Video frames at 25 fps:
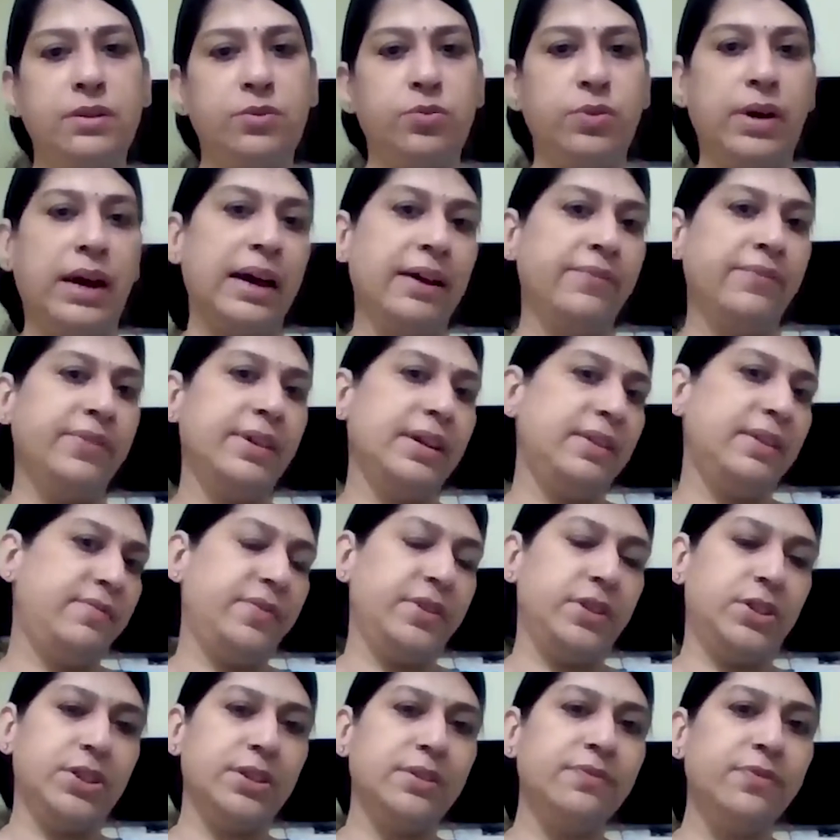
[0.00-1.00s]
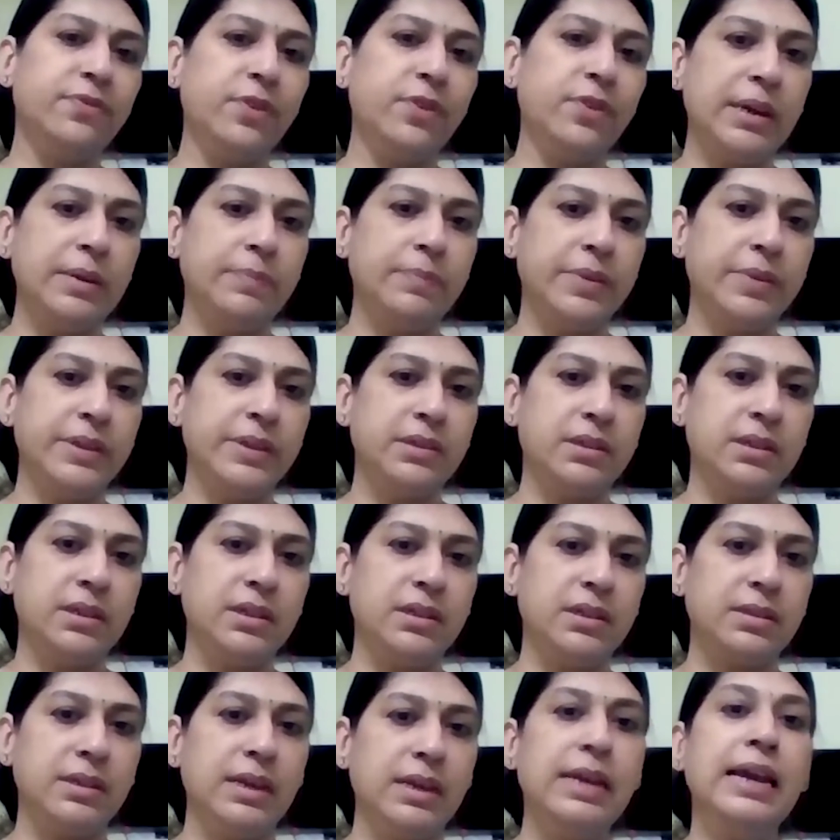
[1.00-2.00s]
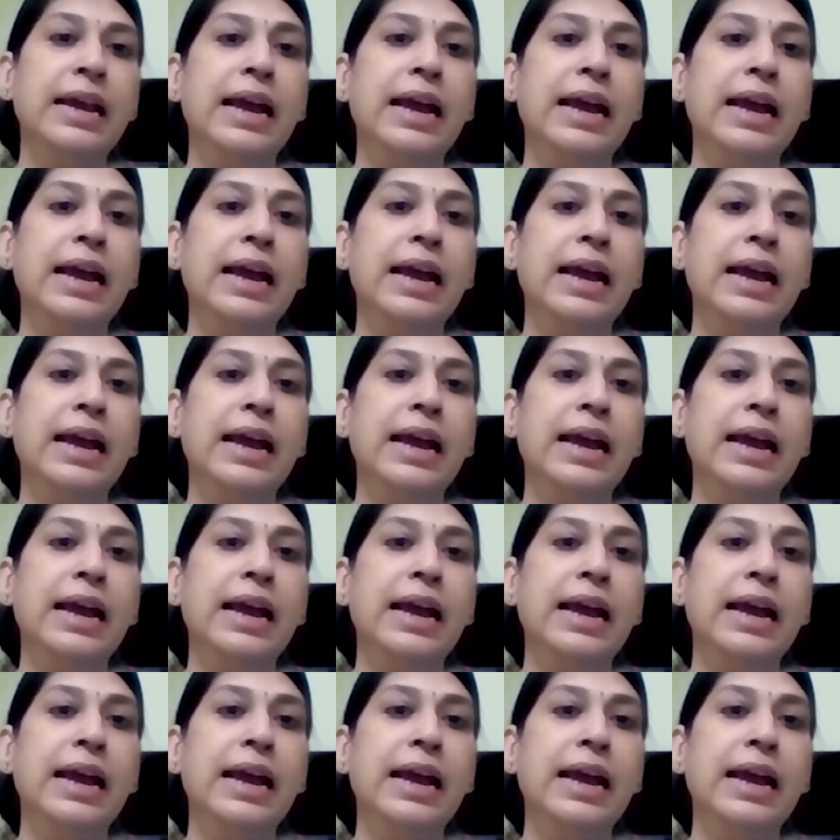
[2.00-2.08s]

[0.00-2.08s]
to have that vision for my business,